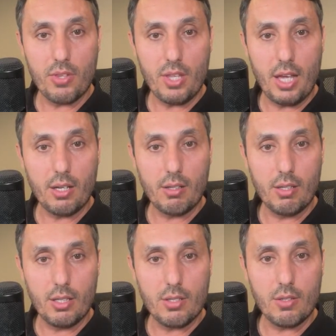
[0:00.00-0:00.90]
that
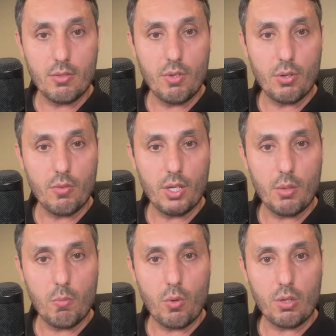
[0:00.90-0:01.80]
it's very,
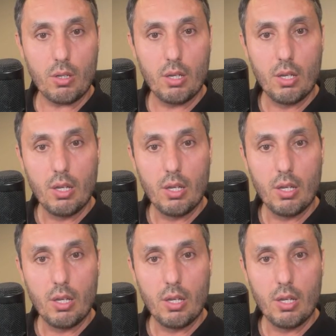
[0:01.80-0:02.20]
very important.